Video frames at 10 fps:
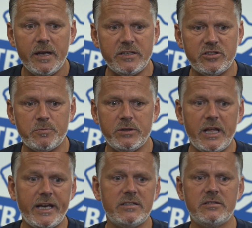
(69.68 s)
it's just been
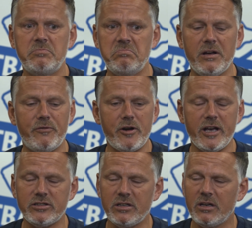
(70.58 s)
nice, bit of
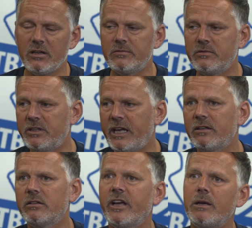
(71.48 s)
fresh air,
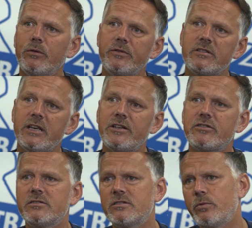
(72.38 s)
taking our time over the
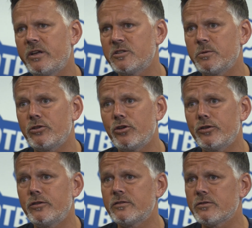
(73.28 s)
sessions. The weather's been
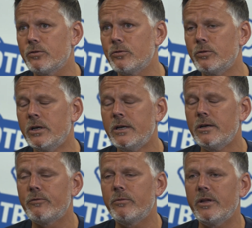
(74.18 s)
good, so
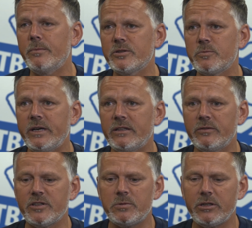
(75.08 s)
from that
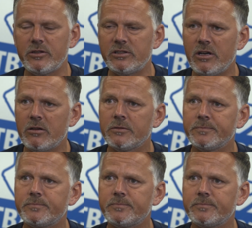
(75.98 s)
perspective it's been a good start.